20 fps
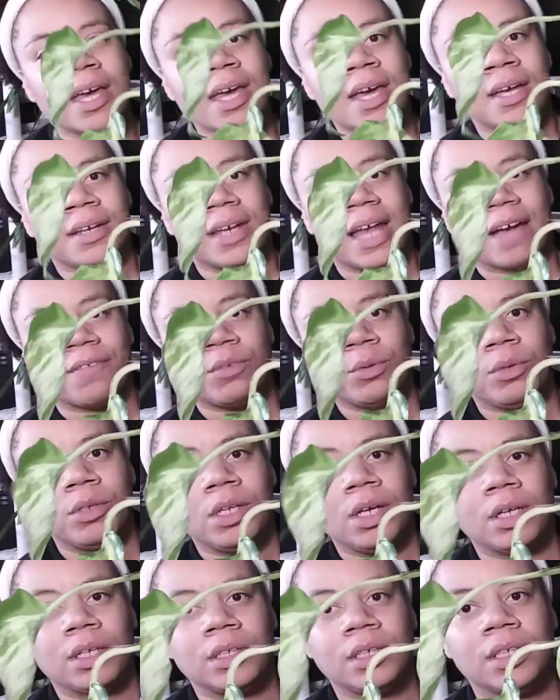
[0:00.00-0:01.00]
Now, if you
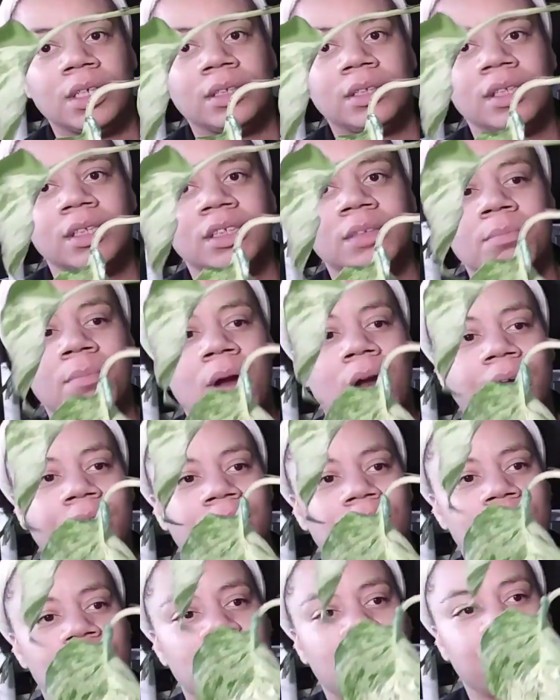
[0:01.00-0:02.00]
look at these
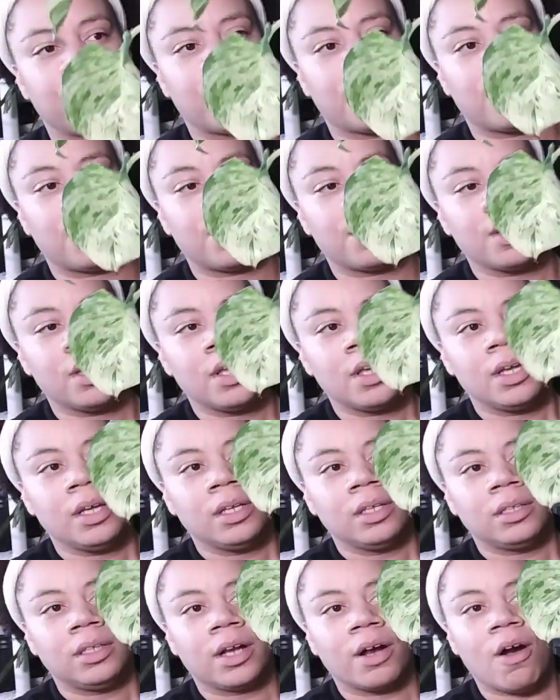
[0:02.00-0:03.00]
markings on her.
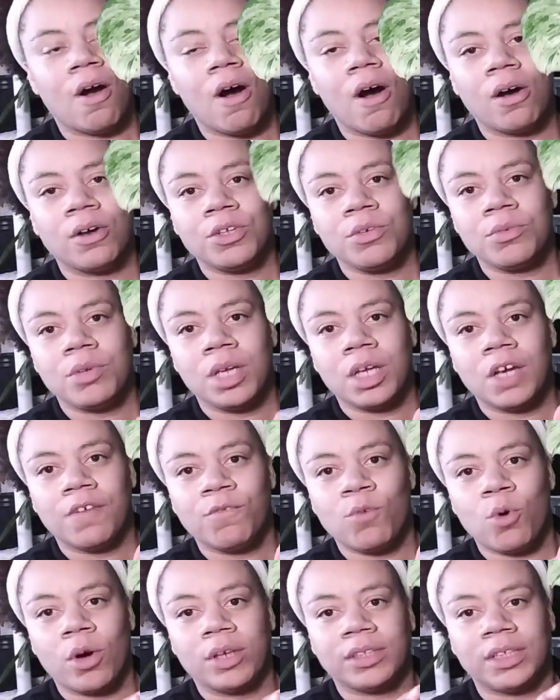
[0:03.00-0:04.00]
They're all unique. Of
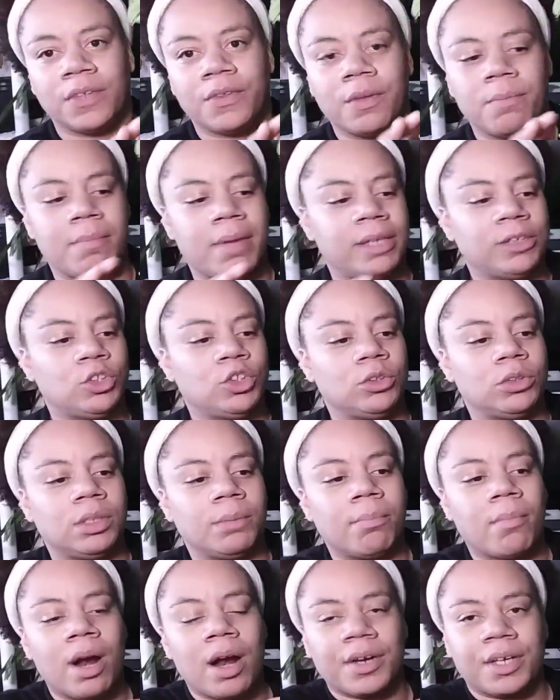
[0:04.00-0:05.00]
course, they're the Mandula
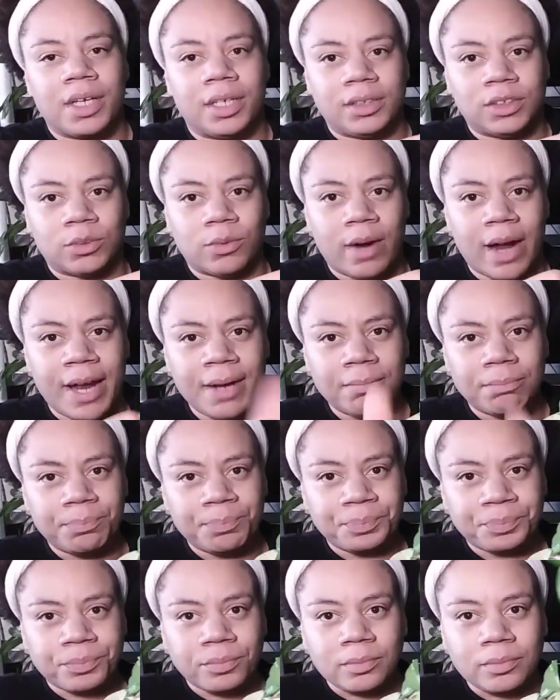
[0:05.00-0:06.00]
markings, right?
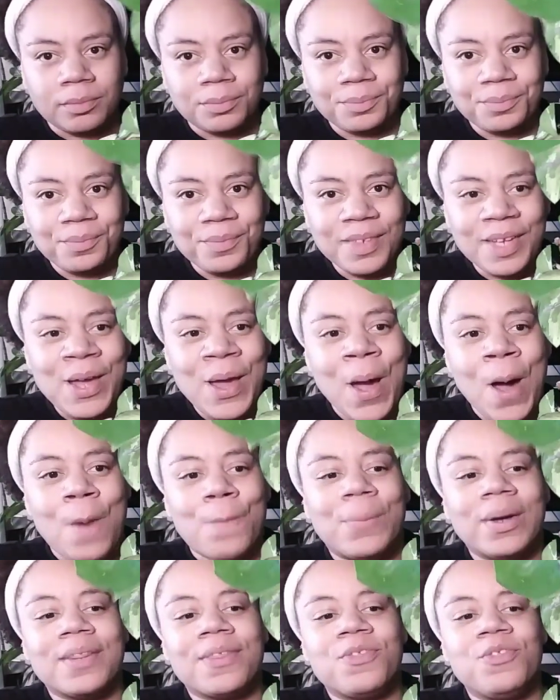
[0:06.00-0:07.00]

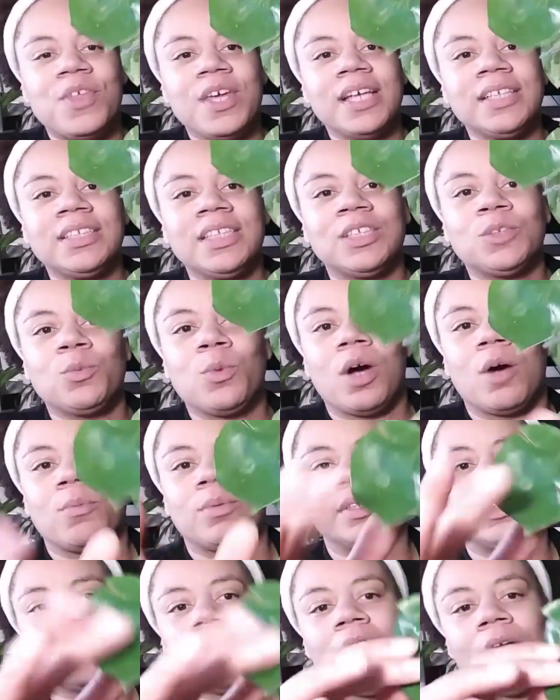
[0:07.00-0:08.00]
But this is what
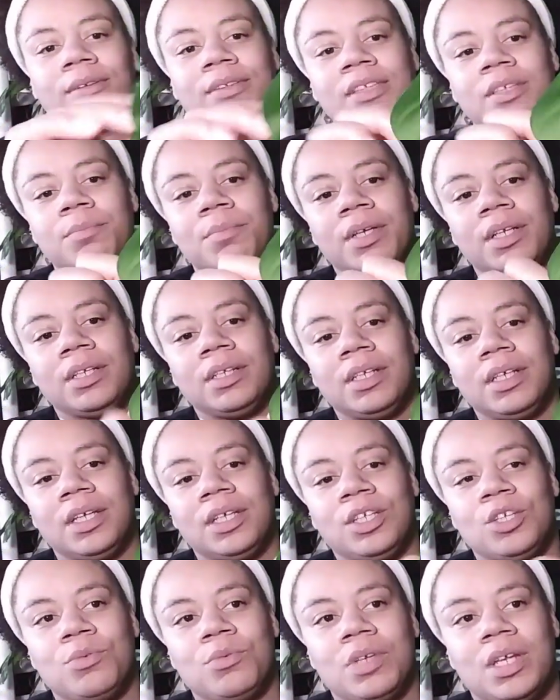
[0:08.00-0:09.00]
was ultimately
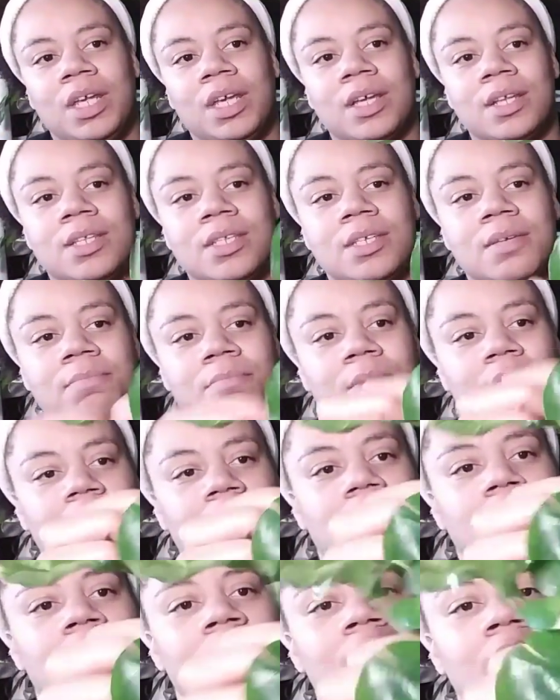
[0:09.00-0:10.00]
unique to me.